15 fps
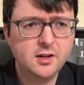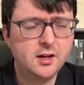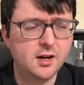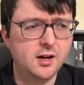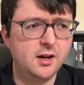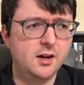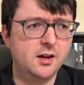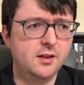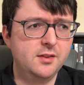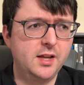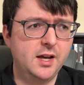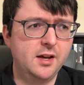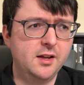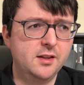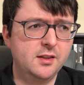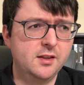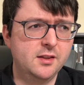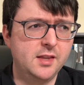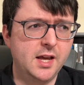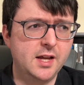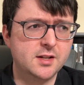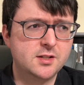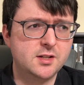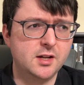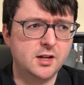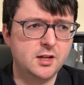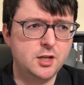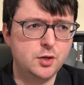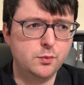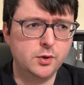
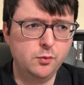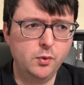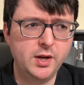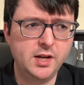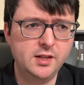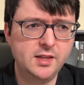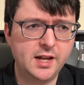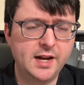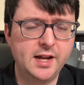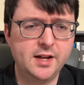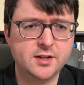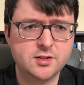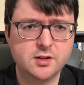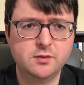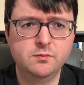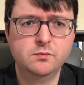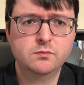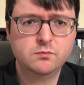that you would read that has a